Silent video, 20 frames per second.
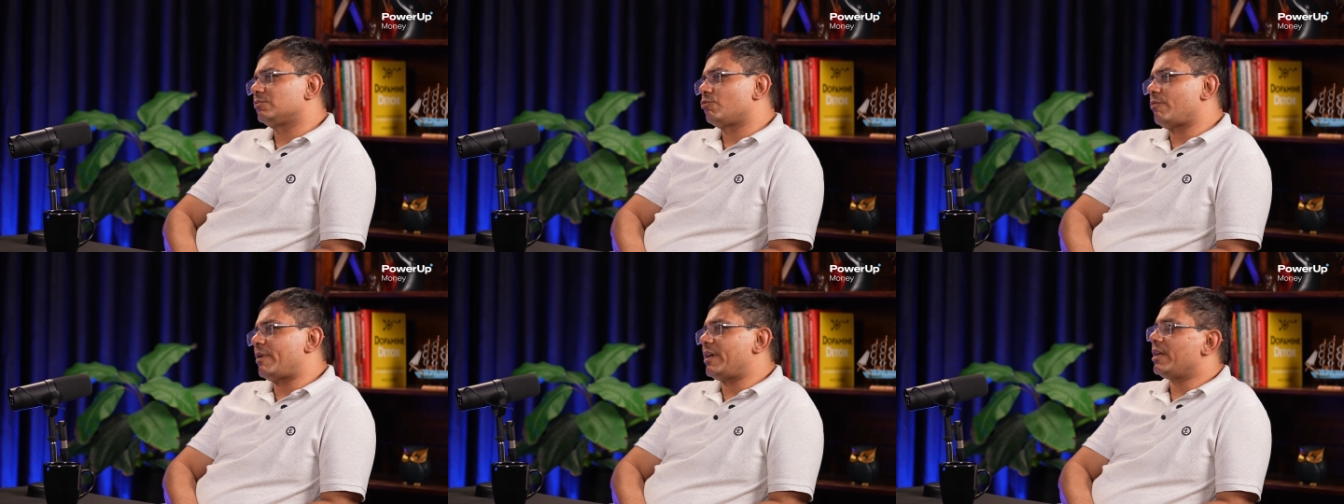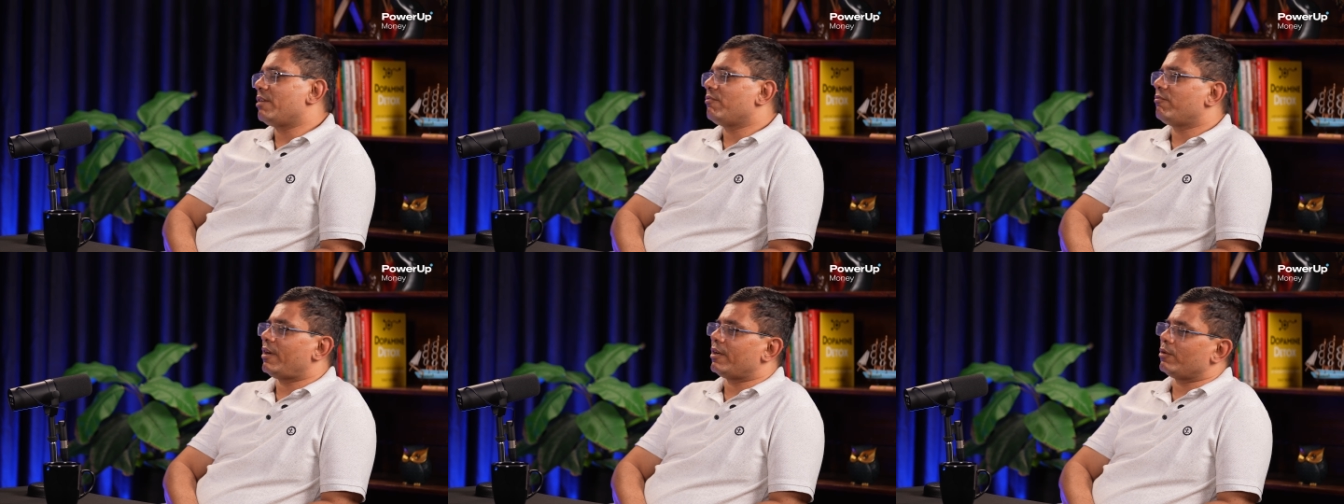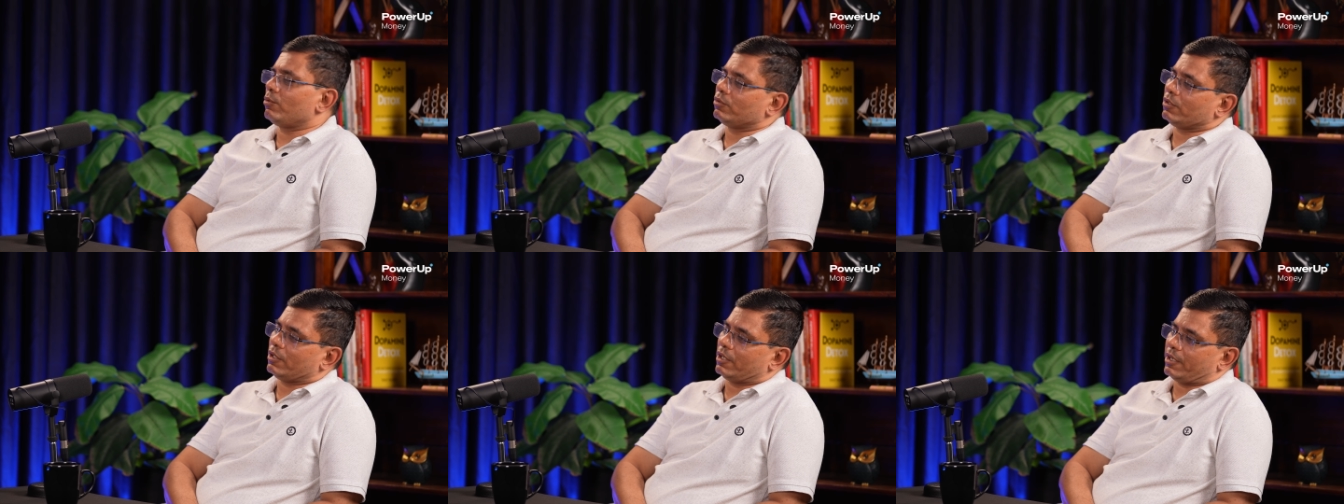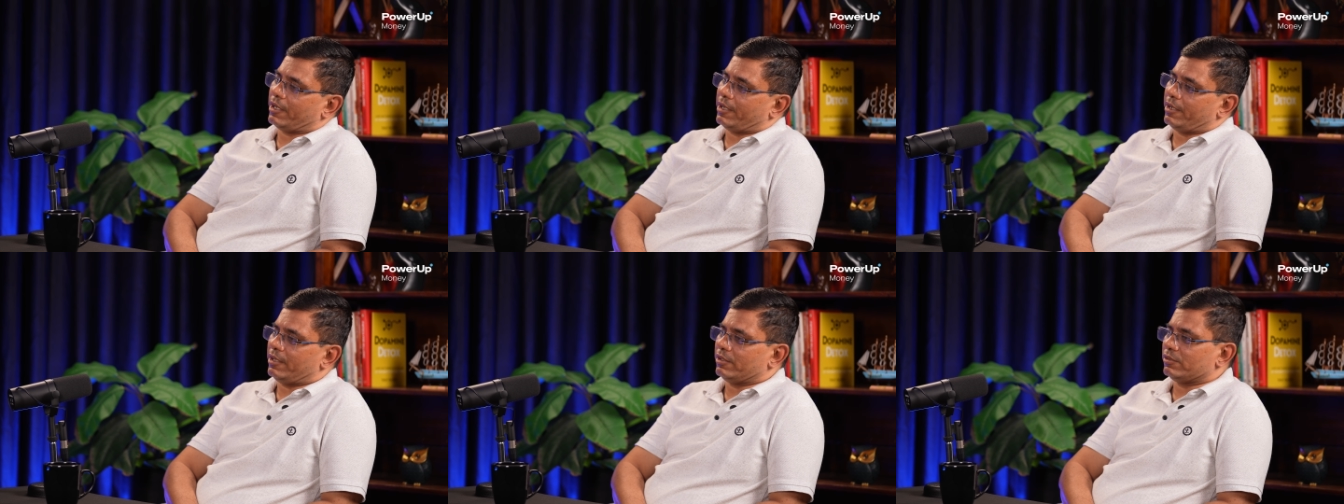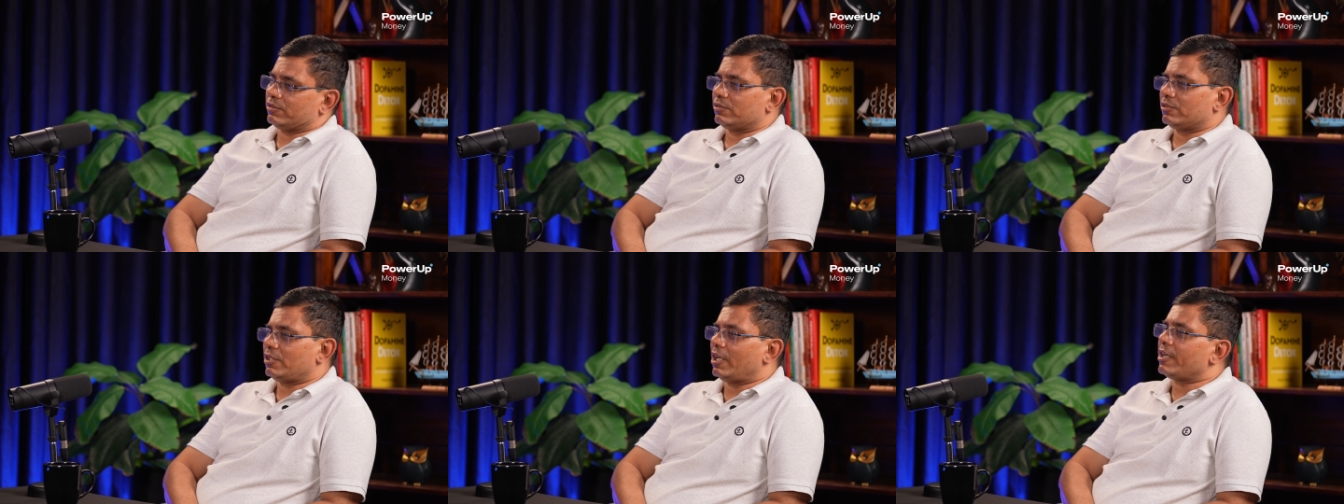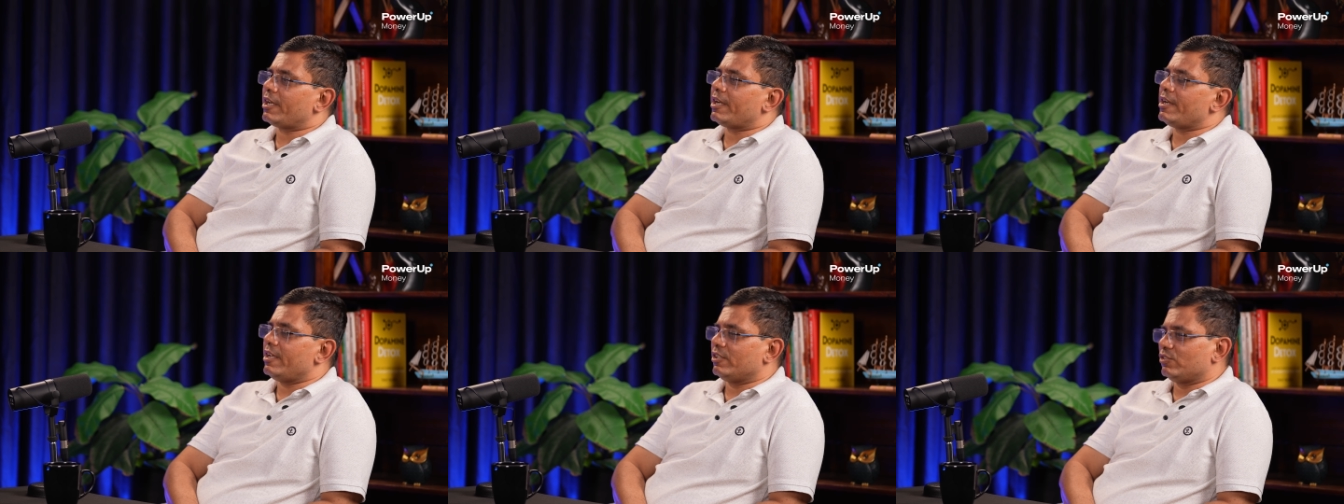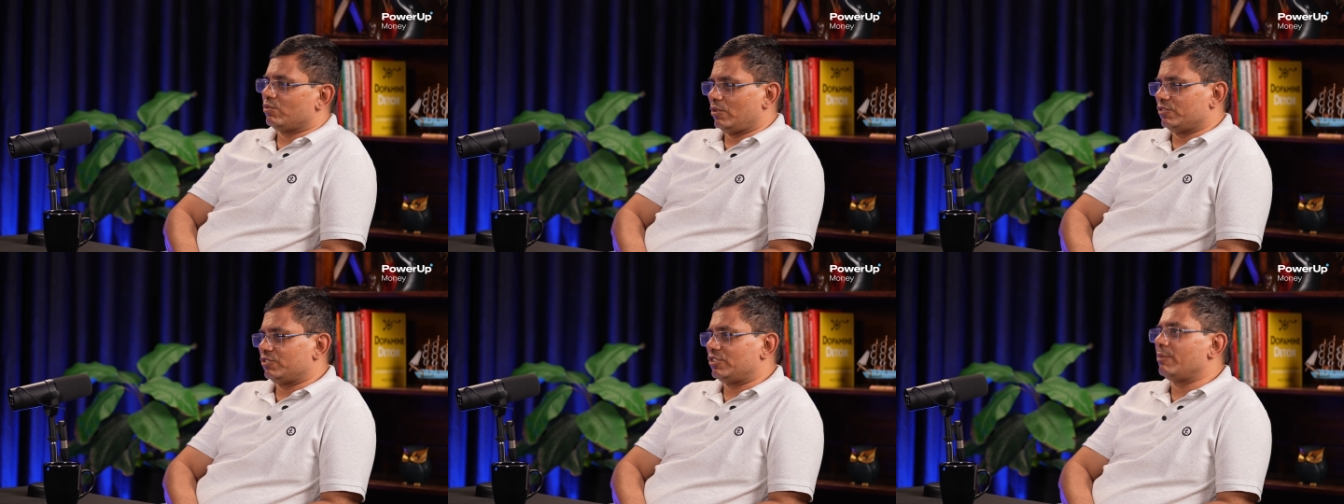25 to 30 days. 30
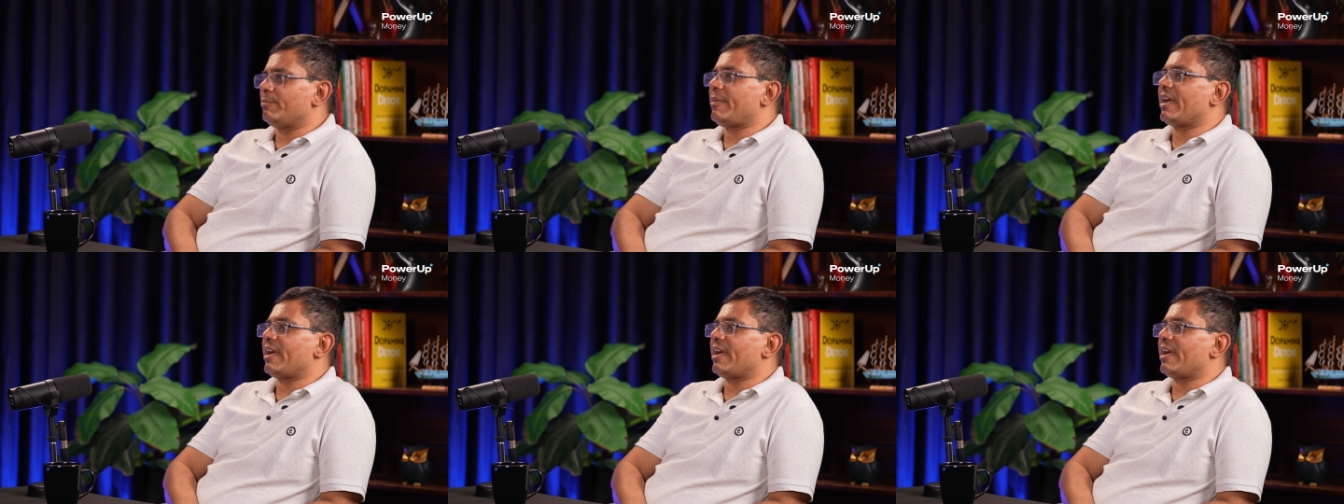days was the